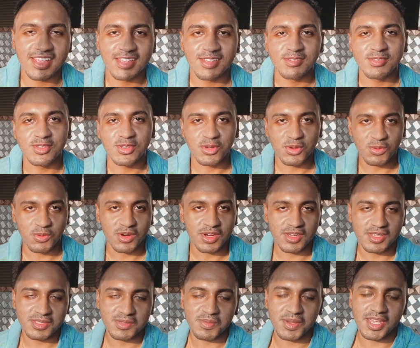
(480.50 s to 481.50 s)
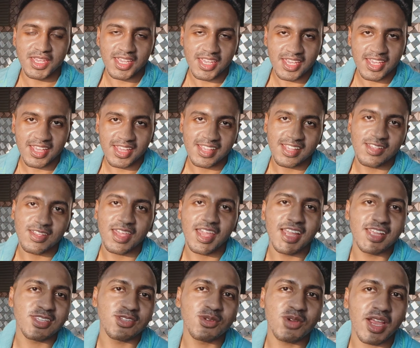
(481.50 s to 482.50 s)
Use your words, Mikey. I
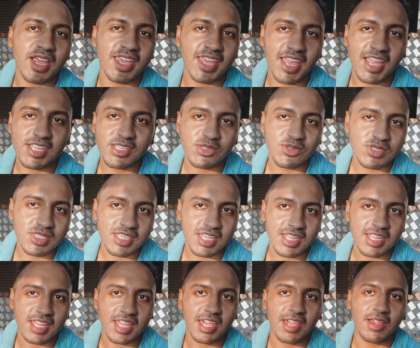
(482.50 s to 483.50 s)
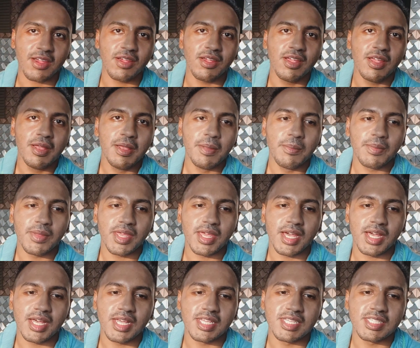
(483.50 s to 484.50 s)
can't do skincare.
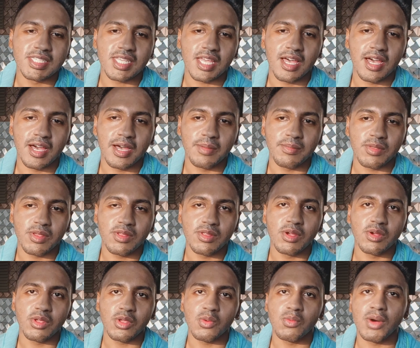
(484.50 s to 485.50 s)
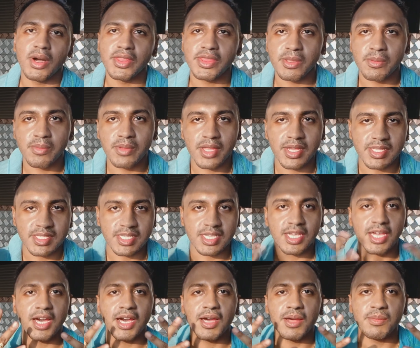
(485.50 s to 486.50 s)
Because, you know, you want the blood to
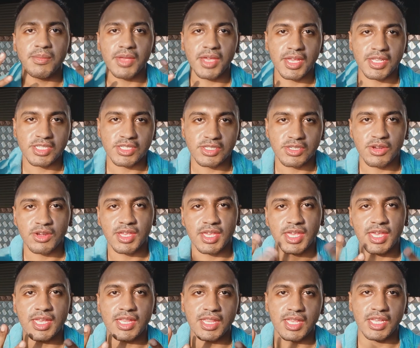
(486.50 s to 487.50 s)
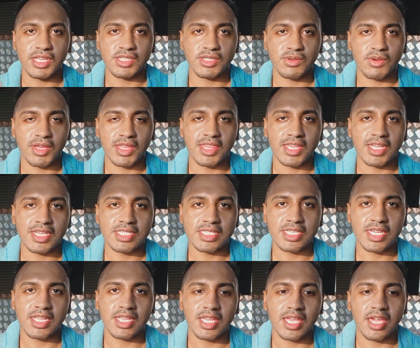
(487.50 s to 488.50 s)
come and start healing. So I think
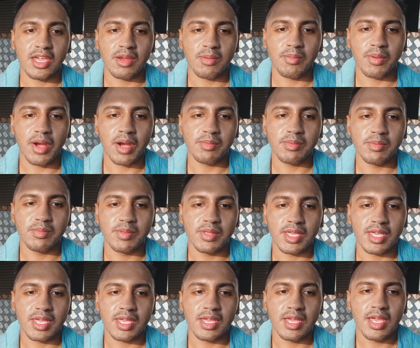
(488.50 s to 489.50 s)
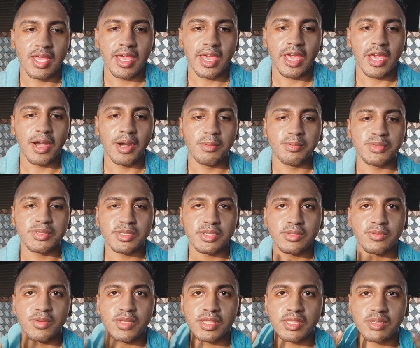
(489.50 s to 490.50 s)
skincare probably helps
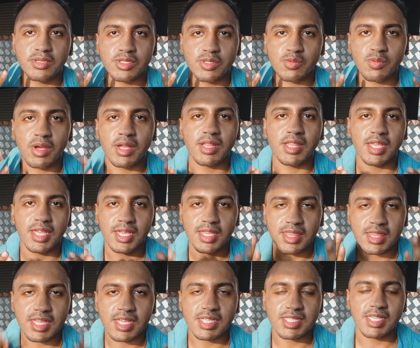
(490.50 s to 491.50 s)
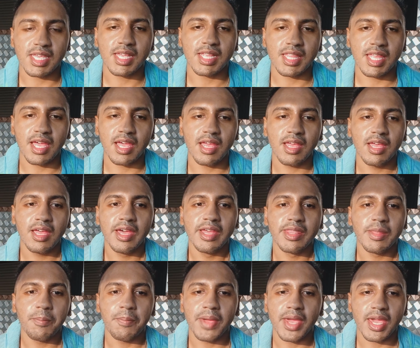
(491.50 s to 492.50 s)
with the swelling and things like that.
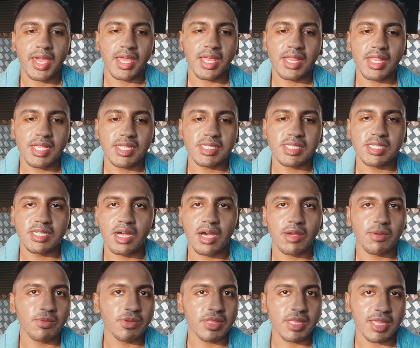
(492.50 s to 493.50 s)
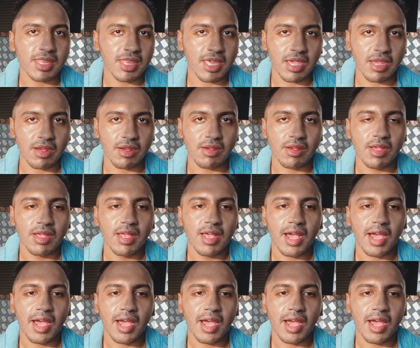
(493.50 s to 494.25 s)
The pain is not really there.